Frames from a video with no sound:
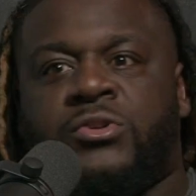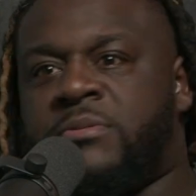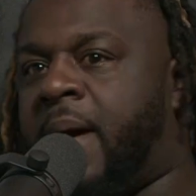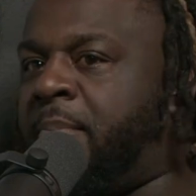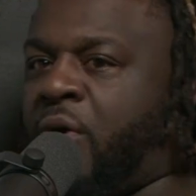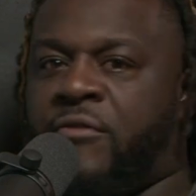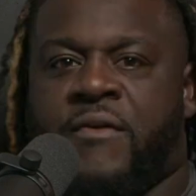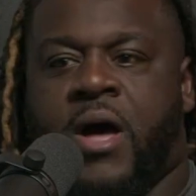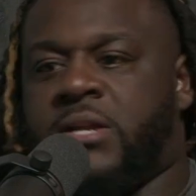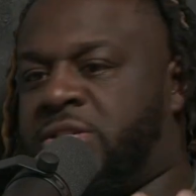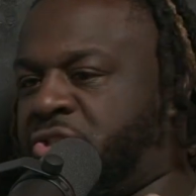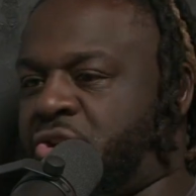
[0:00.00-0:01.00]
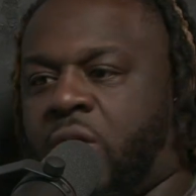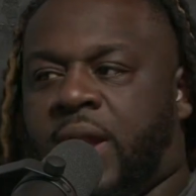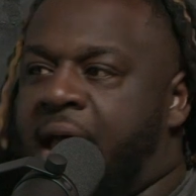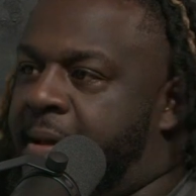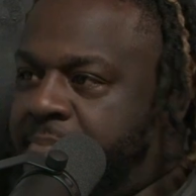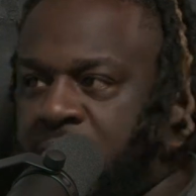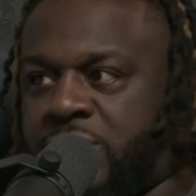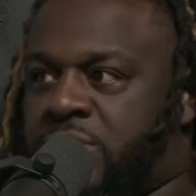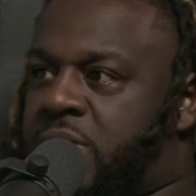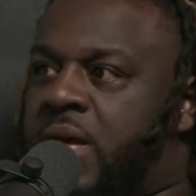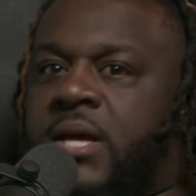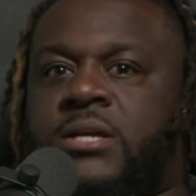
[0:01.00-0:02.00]
to my profile and just start liking
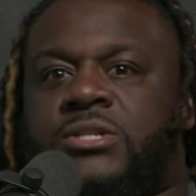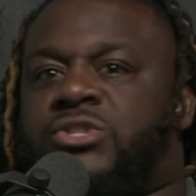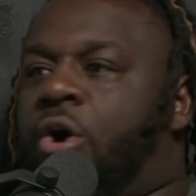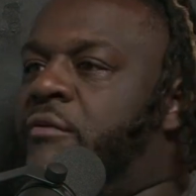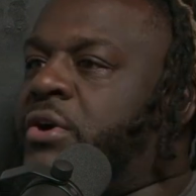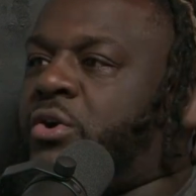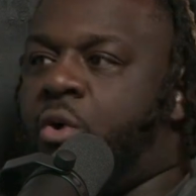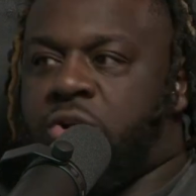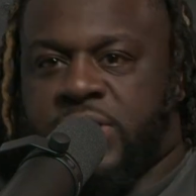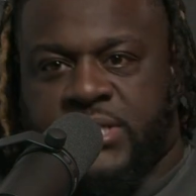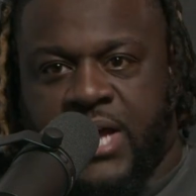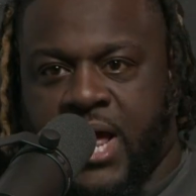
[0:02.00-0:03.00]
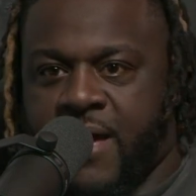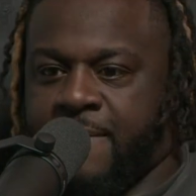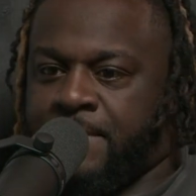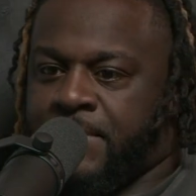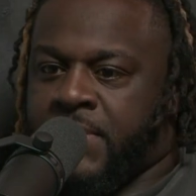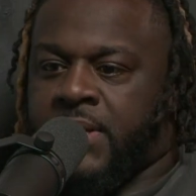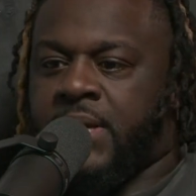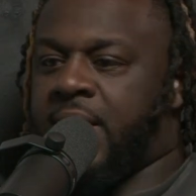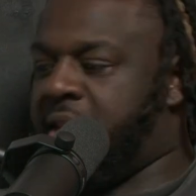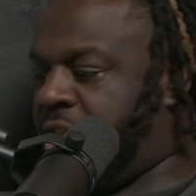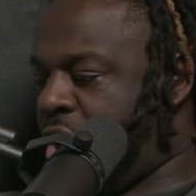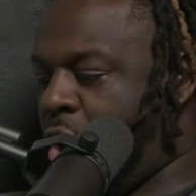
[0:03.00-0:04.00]
pictures. Mm-hmm. Just over the course of time,
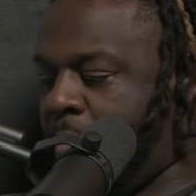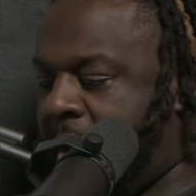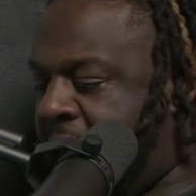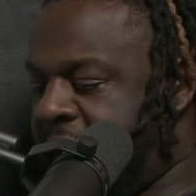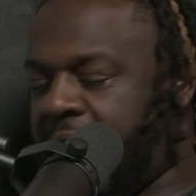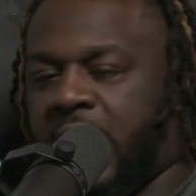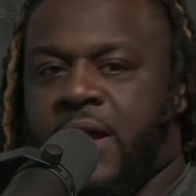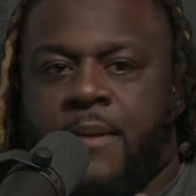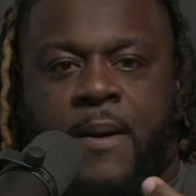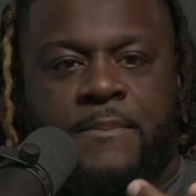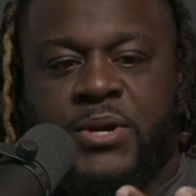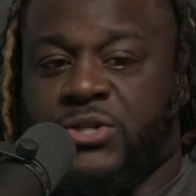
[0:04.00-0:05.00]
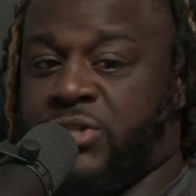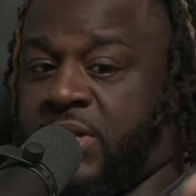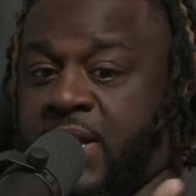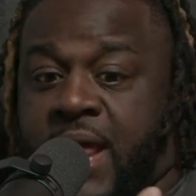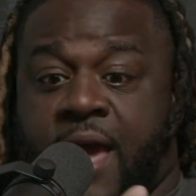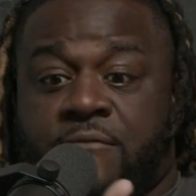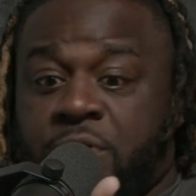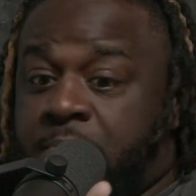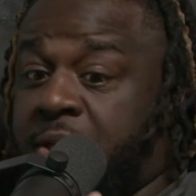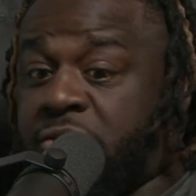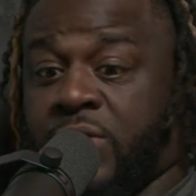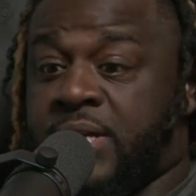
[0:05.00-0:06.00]
and then you go back and I look at my pictures, and every
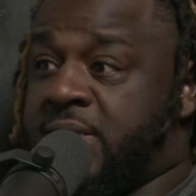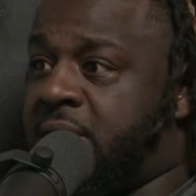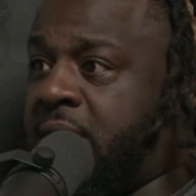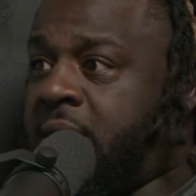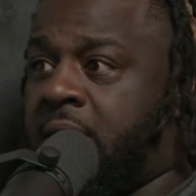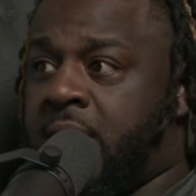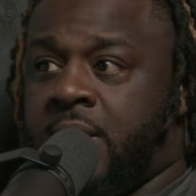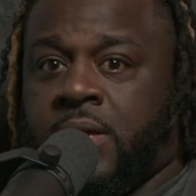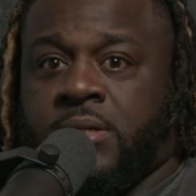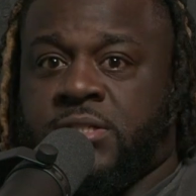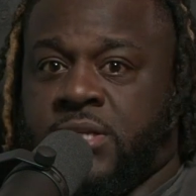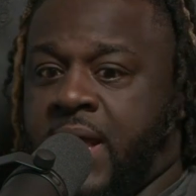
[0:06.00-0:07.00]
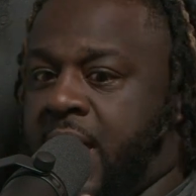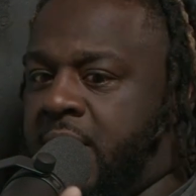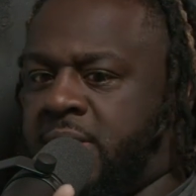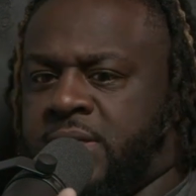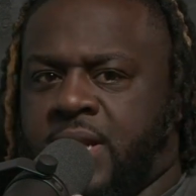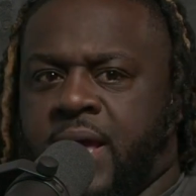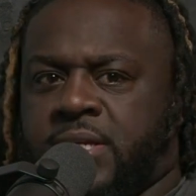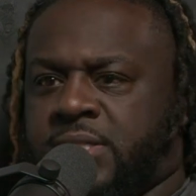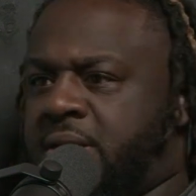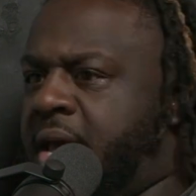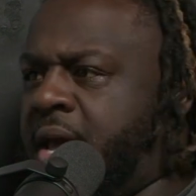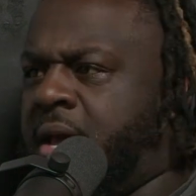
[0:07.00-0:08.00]
picture I see, Shanae, Shanae,
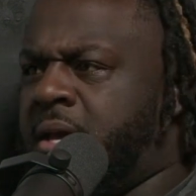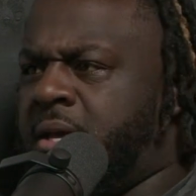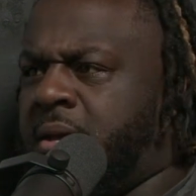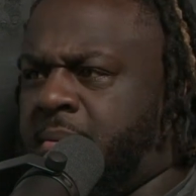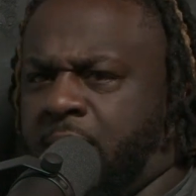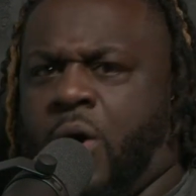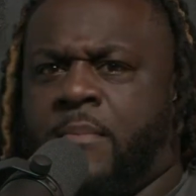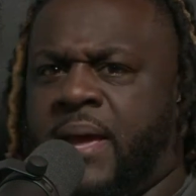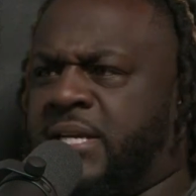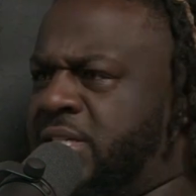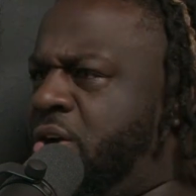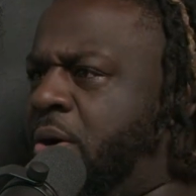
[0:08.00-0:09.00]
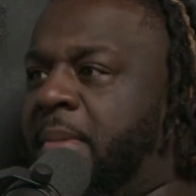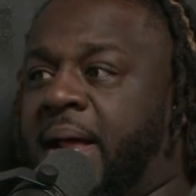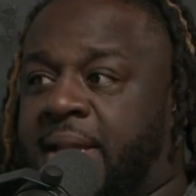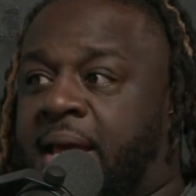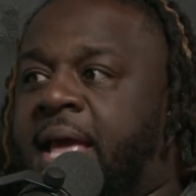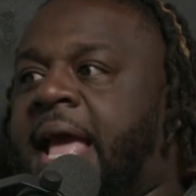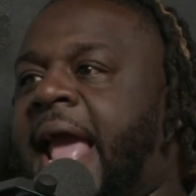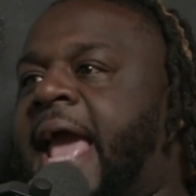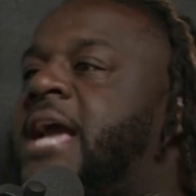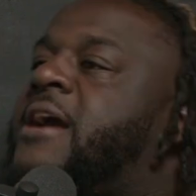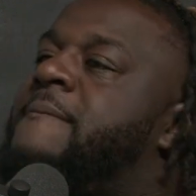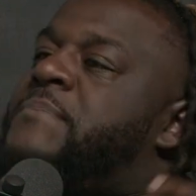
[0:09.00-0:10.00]
Shanae oh man, she on my.
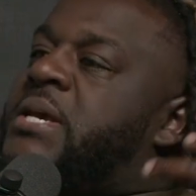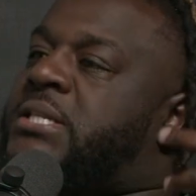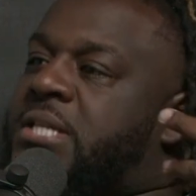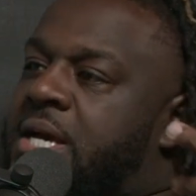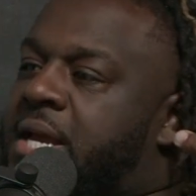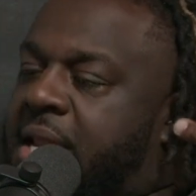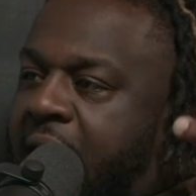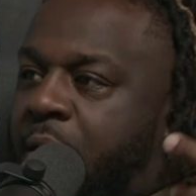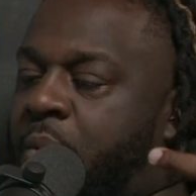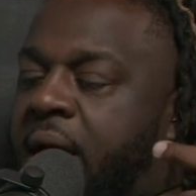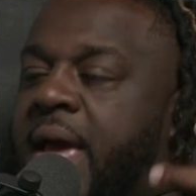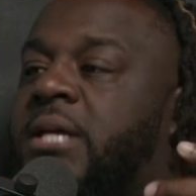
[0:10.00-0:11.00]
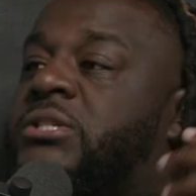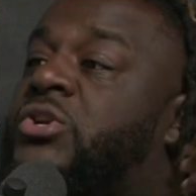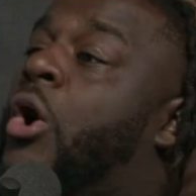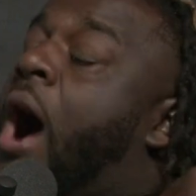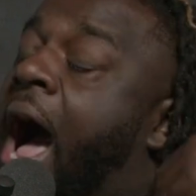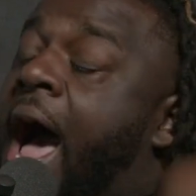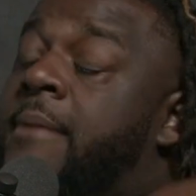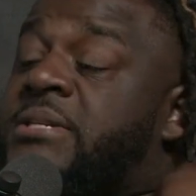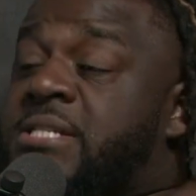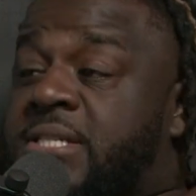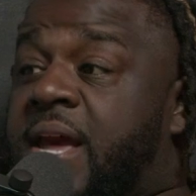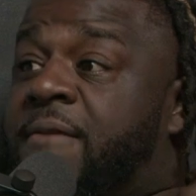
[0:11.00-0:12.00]
It could be taken that way. So I'm
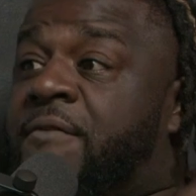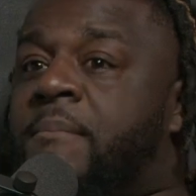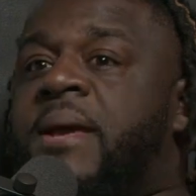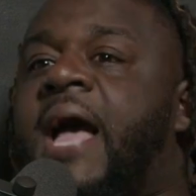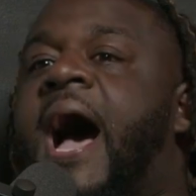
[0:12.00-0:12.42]
just saying, for me,